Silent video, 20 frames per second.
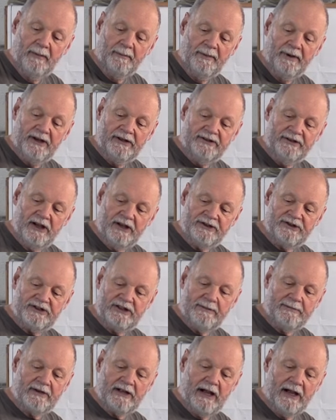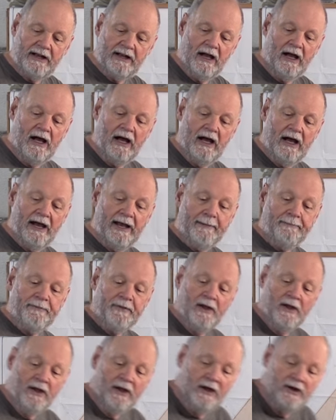But it does seem kind of high.
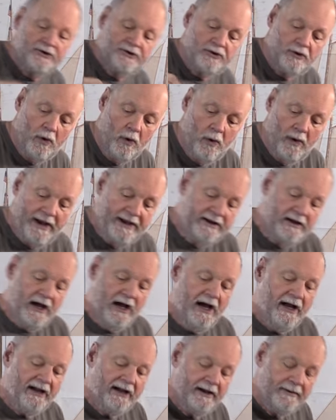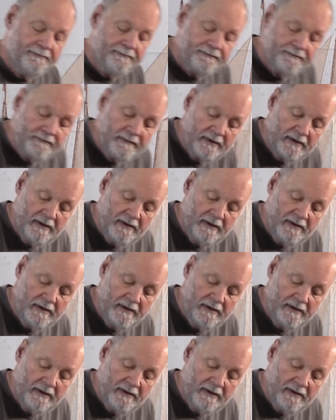So I got a, um,